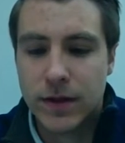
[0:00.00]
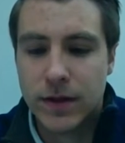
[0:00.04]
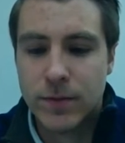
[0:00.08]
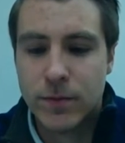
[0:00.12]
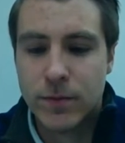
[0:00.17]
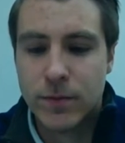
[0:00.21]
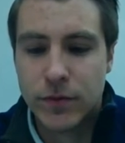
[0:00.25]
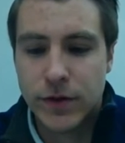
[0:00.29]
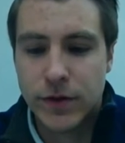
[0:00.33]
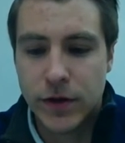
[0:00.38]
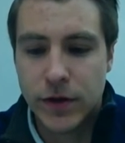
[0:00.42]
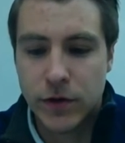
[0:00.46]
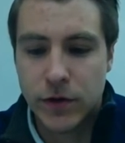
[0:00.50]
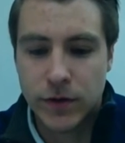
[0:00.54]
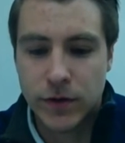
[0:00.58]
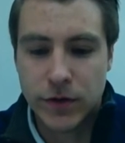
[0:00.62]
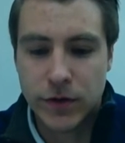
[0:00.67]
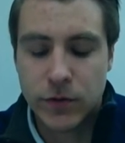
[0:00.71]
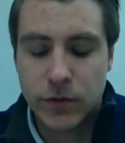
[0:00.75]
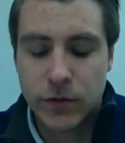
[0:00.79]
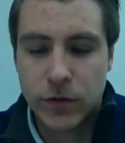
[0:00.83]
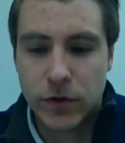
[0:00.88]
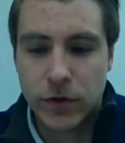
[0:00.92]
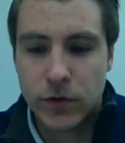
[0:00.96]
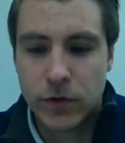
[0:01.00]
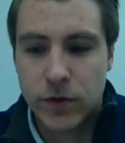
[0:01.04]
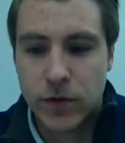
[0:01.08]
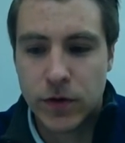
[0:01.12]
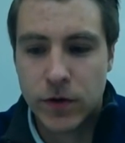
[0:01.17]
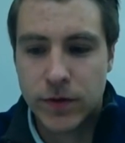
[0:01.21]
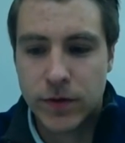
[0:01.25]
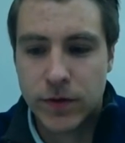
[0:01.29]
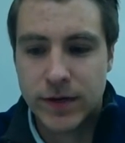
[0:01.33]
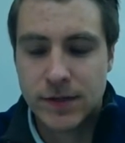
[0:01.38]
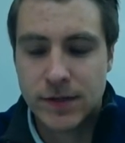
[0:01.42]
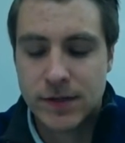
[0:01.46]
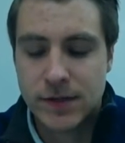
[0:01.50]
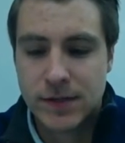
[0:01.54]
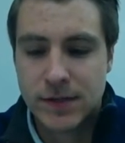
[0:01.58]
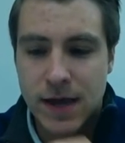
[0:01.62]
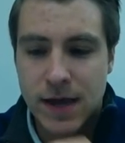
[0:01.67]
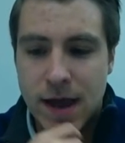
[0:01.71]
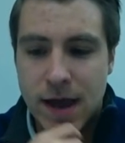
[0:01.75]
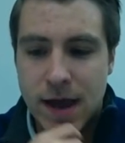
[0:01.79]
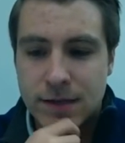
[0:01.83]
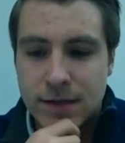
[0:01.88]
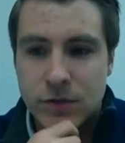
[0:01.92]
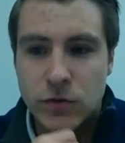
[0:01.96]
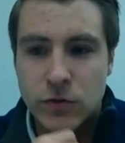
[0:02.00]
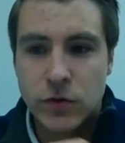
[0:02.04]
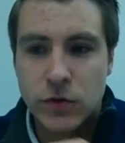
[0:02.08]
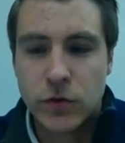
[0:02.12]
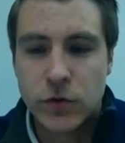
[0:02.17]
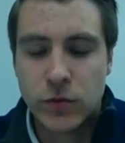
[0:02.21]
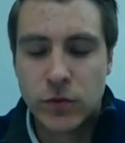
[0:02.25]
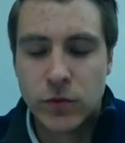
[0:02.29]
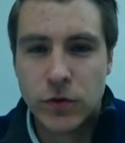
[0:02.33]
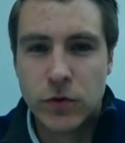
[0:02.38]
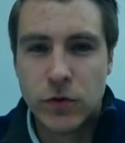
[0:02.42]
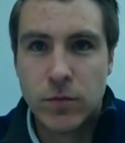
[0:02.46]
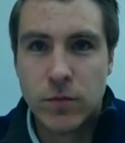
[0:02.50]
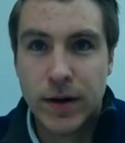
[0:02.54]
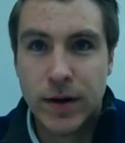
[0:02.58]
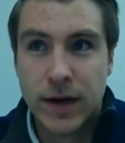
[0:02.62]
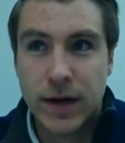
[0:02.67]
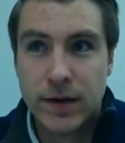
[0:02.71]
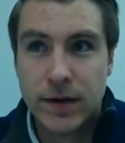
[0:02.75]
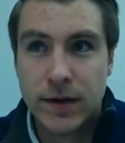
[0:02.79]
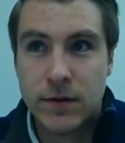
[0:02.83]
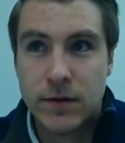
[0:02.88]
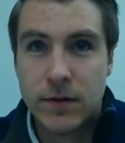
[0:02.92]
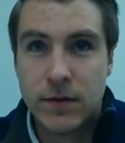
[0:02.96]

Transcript: embryo and you were growing in size, you grew by